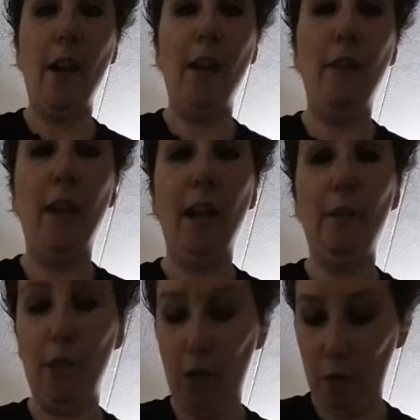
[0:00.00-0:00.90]
And they
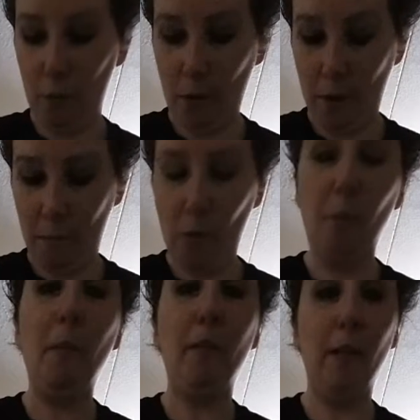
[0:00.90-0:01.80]
have to,
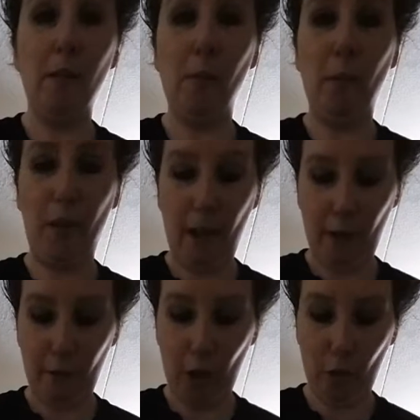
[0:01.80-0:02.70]
nobody believes them, but they
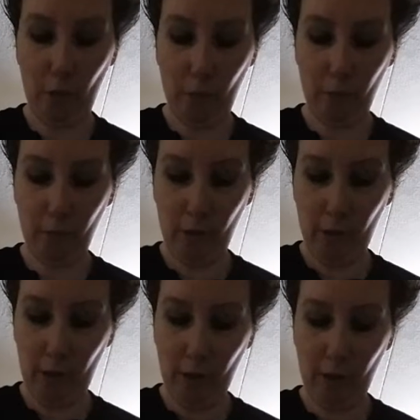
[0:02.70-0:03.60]
have to
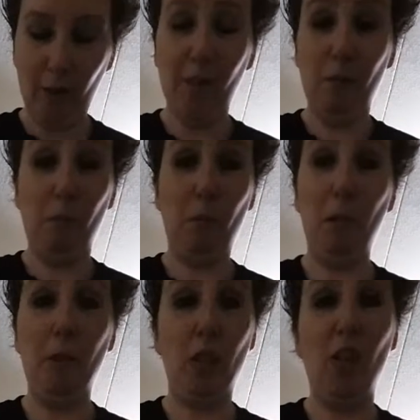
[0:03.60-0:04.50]
pretty
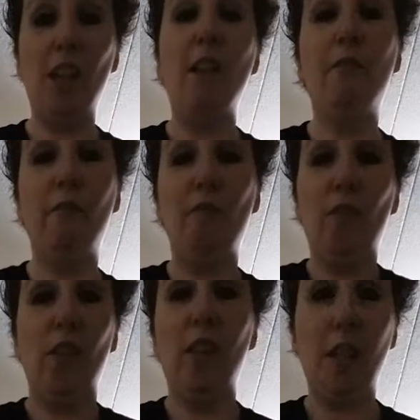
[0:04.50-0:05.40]
much save
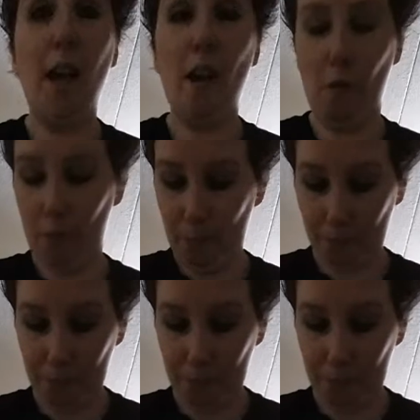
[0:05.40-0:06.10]
the town.